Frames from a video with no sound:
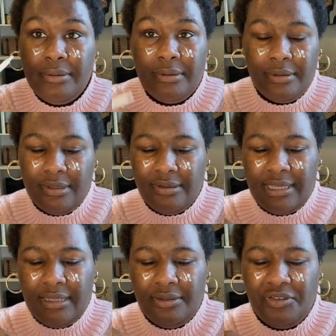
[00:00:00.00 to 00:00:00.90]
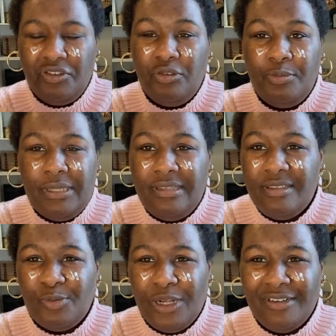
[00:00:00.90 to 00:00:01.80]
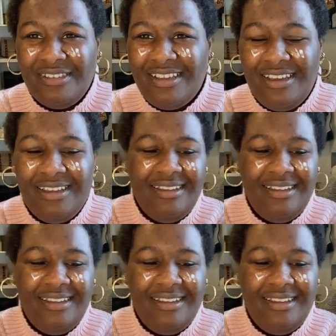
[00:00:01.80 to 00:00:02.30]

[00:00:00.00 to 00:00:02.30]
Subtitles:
So it's like a little 2-piece sweater set.